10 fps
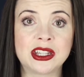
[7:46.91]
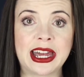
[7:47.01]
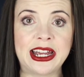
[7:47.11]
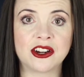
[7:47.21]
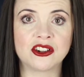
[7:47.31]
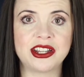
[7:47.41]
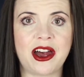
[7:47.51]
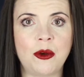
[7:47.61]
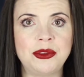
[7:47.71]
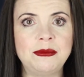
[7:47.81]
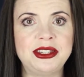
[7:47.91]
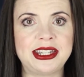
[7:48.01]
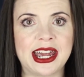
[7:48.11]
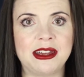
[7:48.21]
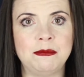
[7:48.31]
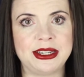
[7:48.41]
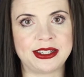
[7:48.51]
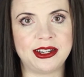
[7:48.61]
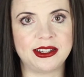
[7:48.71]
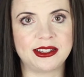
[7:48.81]
later to help them stay in
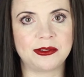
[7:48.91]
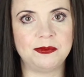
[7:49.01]
business.